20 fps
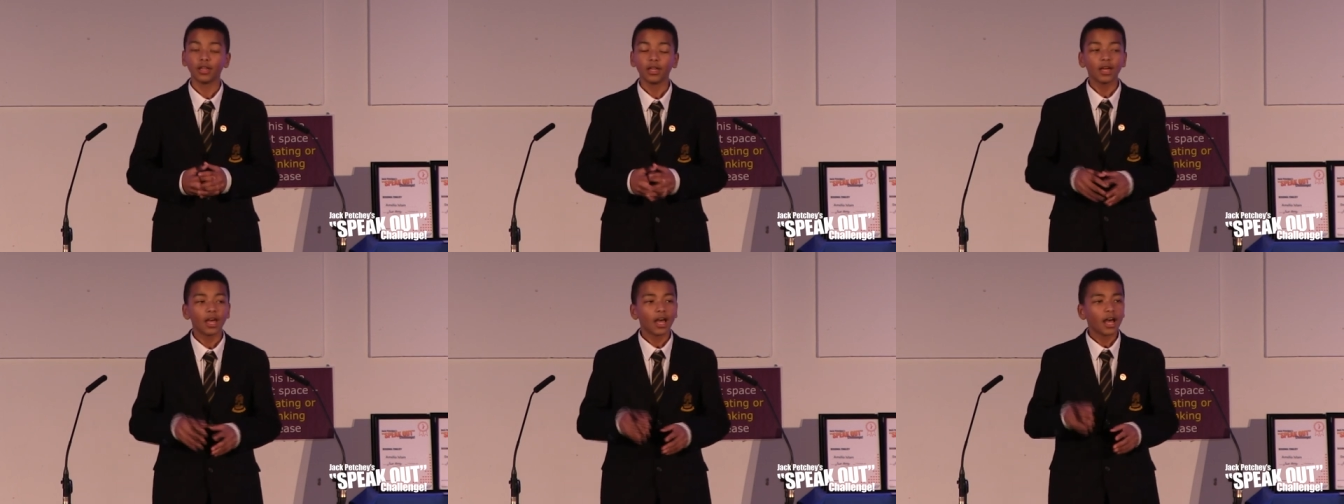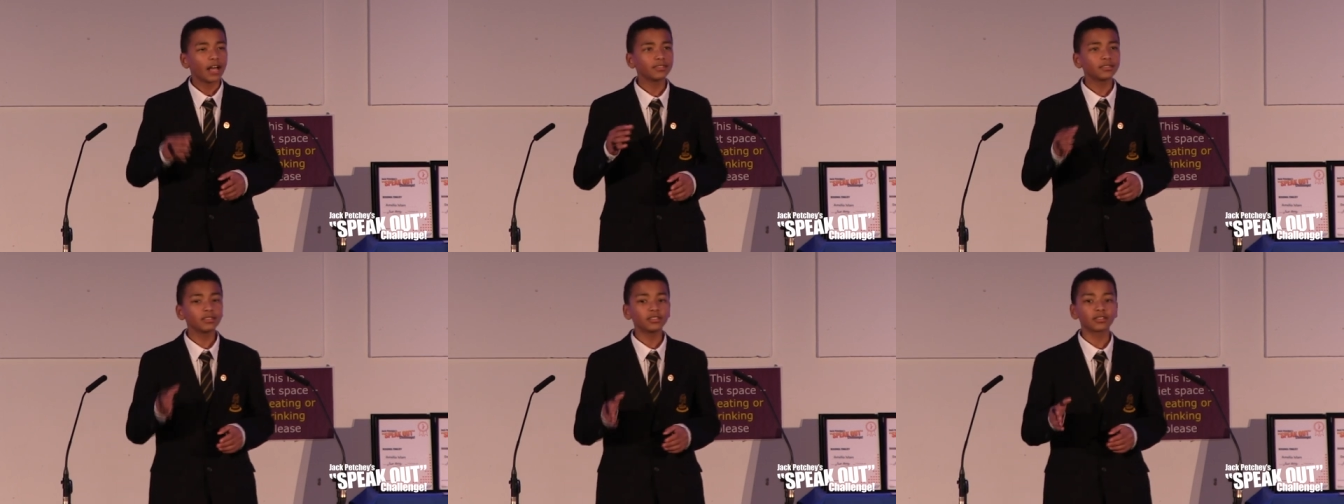
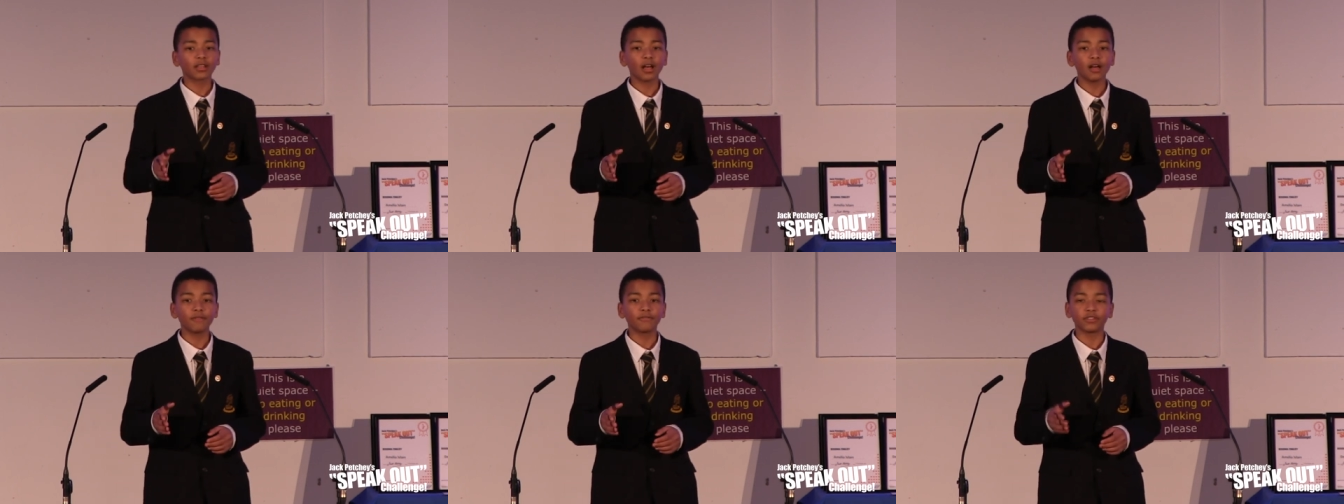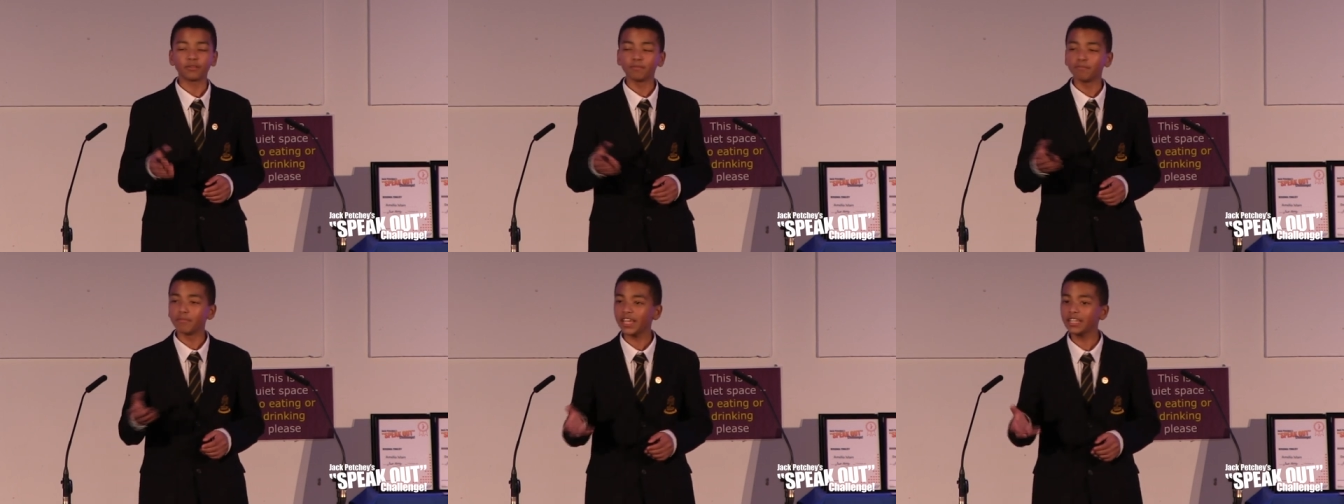has discovered
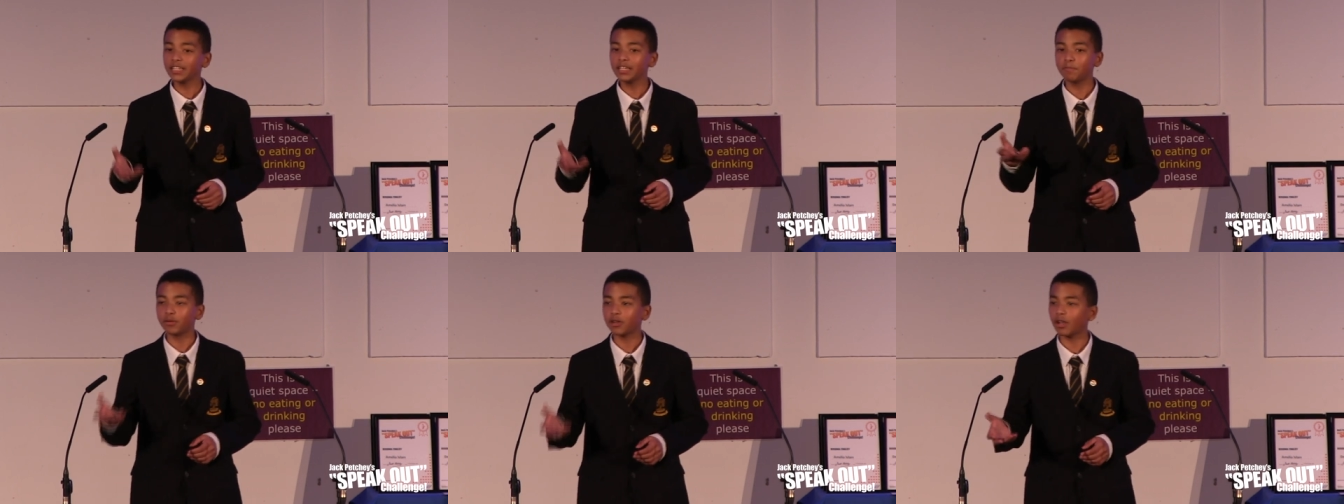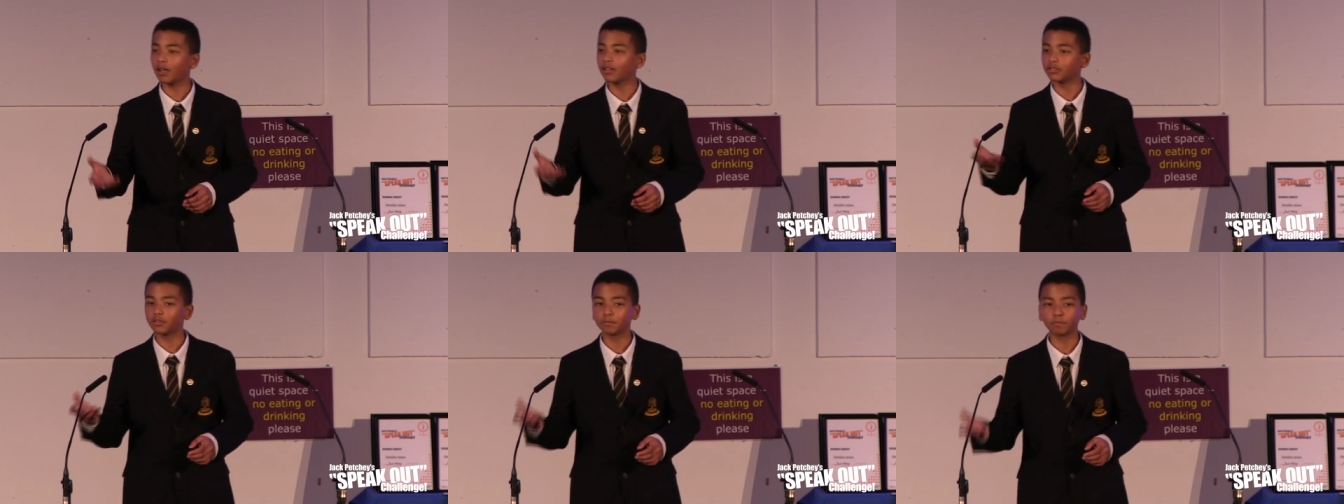many
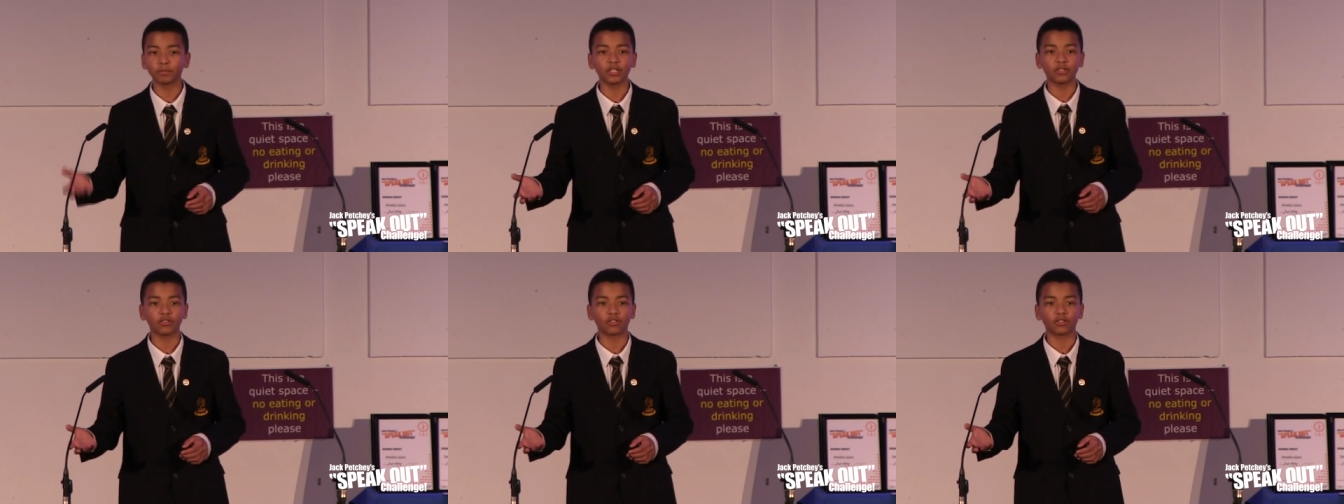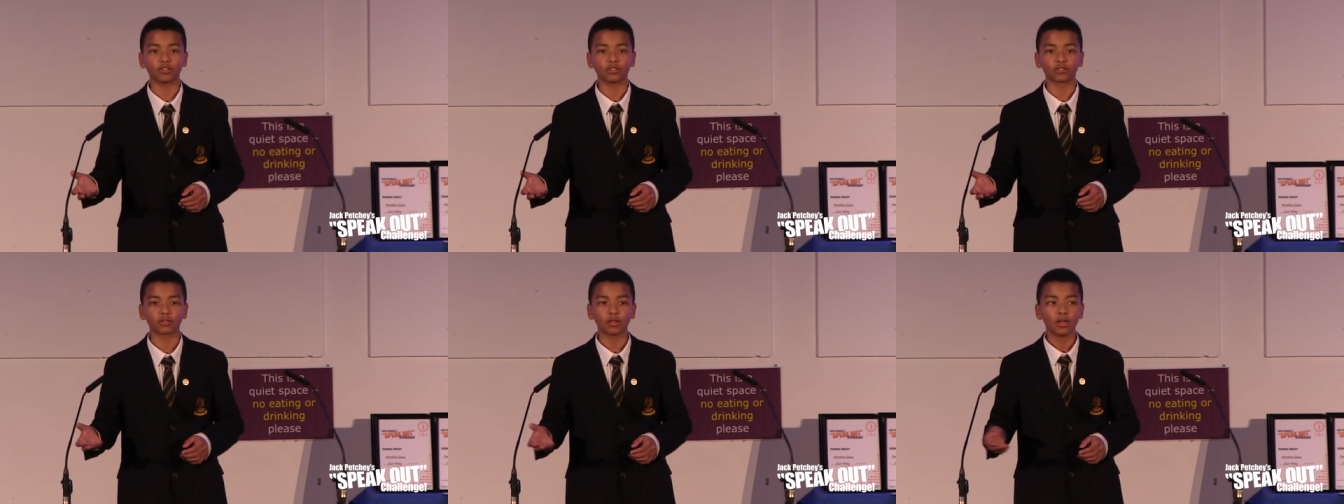plant species,